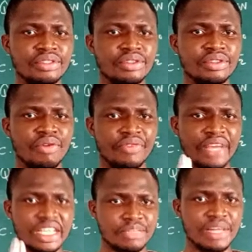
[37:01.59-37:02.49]
of
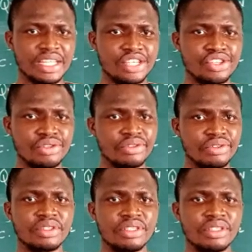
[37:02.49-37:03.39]
explanation,
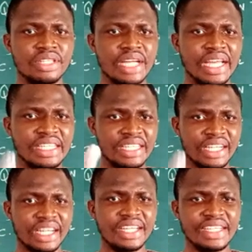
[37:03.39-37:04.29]
I
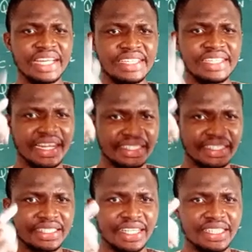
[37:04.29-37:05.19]
declare that they are
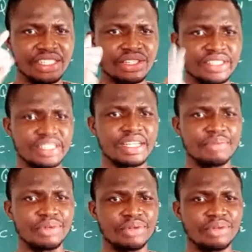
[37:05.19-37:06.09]
retained in your
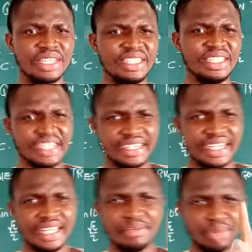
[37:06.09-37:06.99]
cerebrum in the
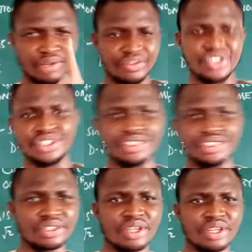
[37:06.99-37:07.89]
name of
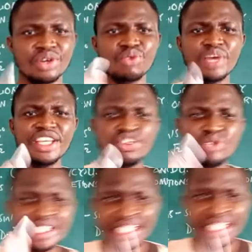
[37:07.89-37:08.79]
Jesus. When you
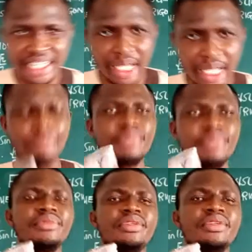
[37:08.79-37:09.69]
need them
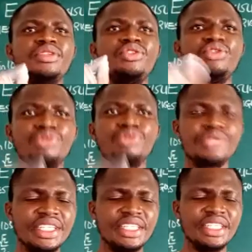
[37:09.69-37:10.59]

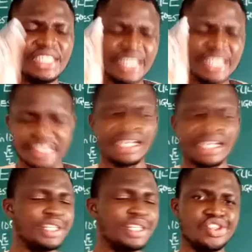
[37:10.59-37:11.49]
during the
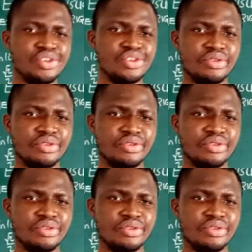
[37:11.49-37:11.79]
examination,